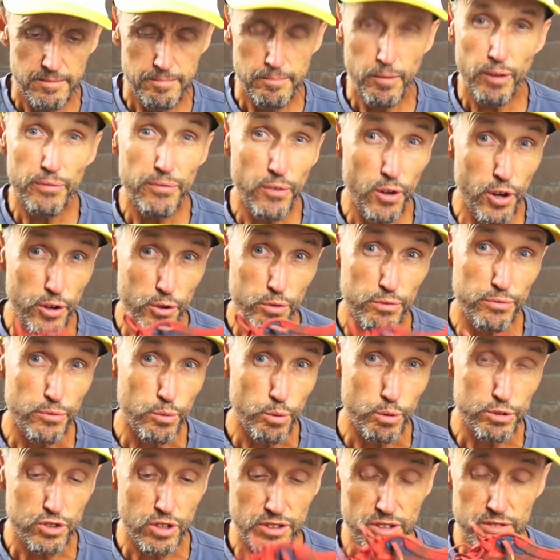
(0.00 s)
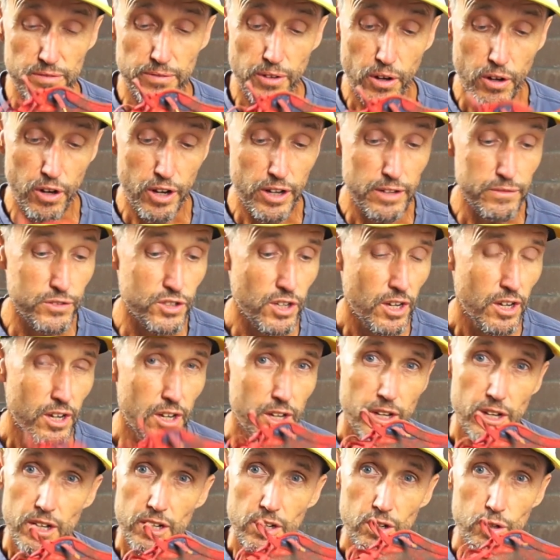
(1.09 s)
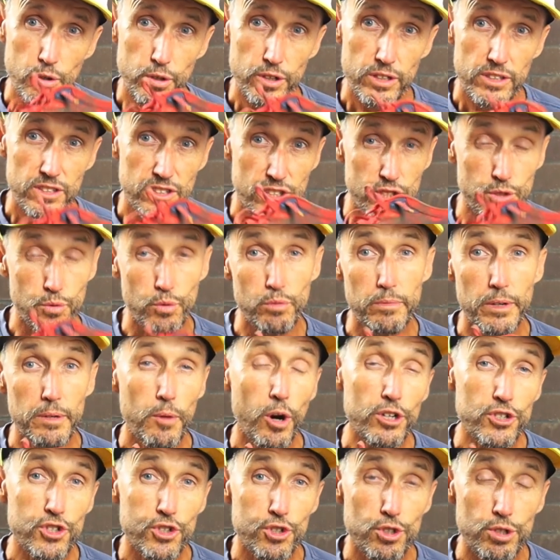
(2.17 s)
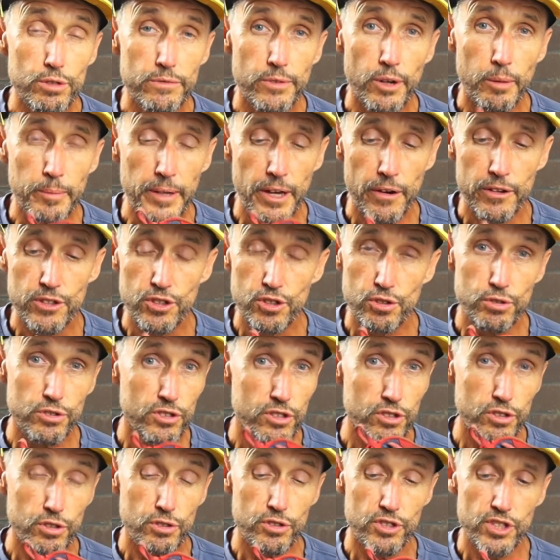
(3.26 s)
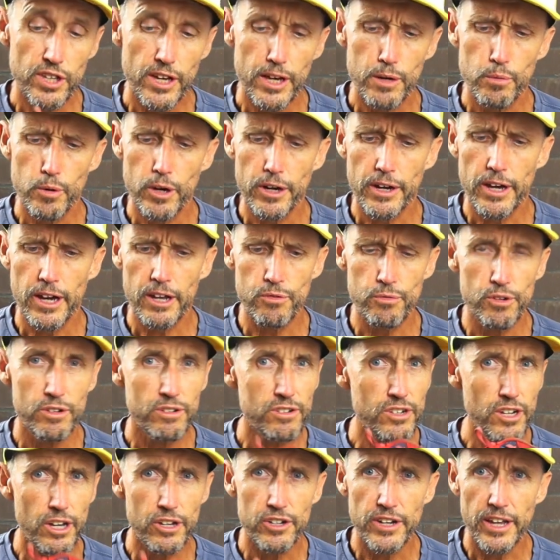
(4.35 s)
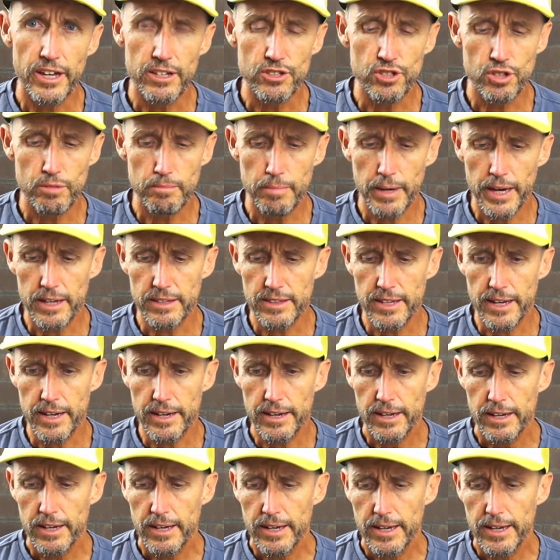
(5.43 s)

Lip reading: My final thoughts on the 5s. Look, this will be my shoe that I'm going to use in the UTA 100, no doubts about that.